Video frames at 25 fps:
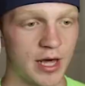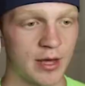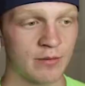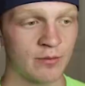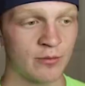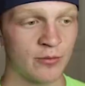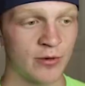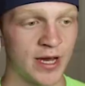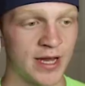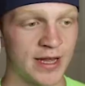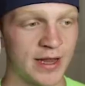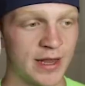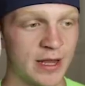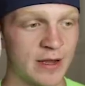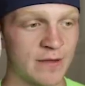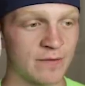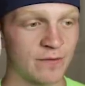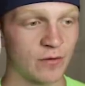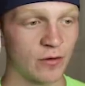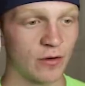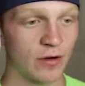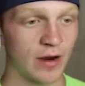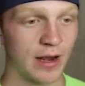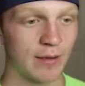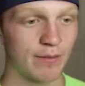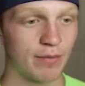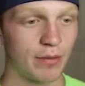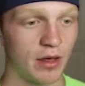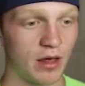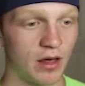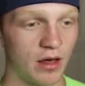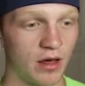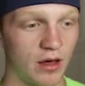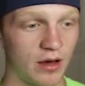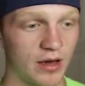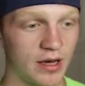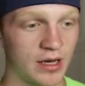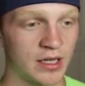I'm waiting for a
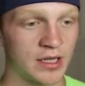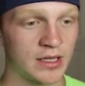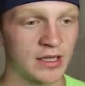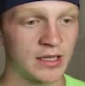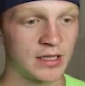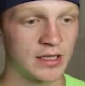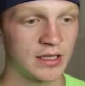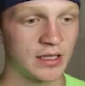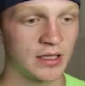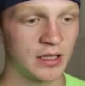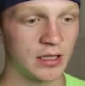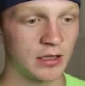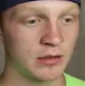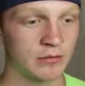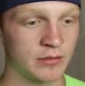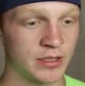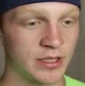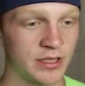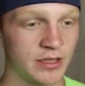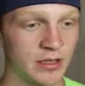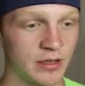poke. I know